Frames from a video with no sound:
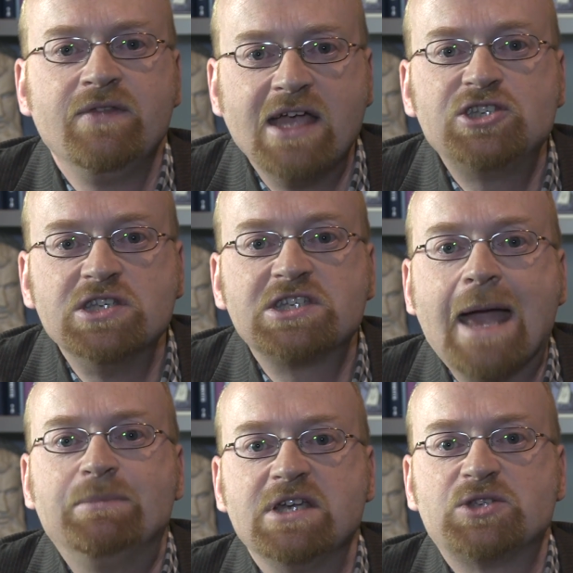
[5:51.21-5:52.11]
The ancient
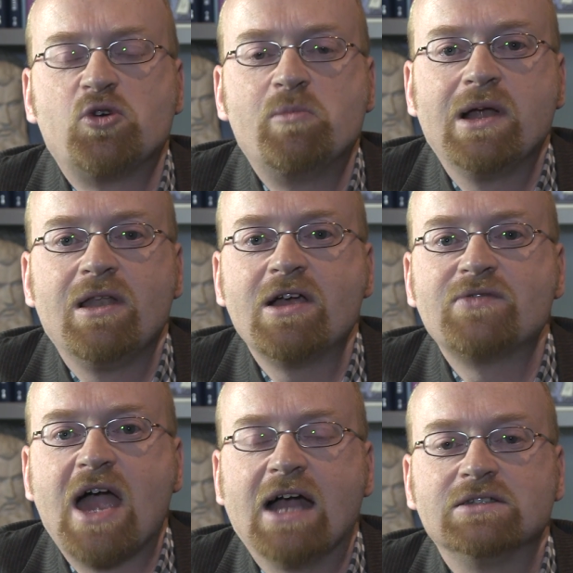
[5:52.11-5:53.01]
skeptics were a bit
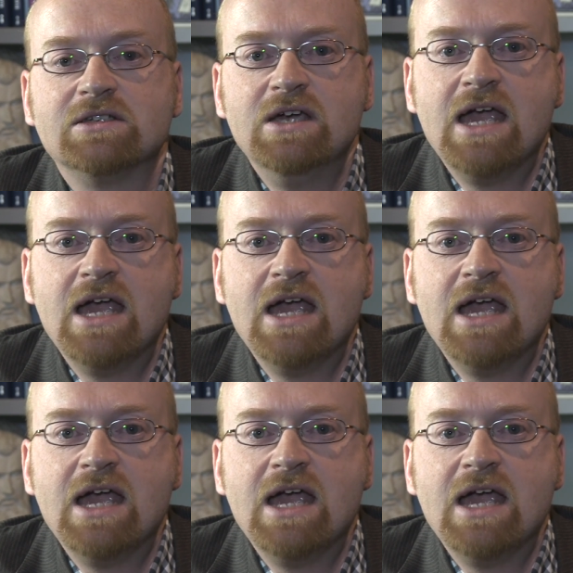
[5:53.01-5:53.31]
like that.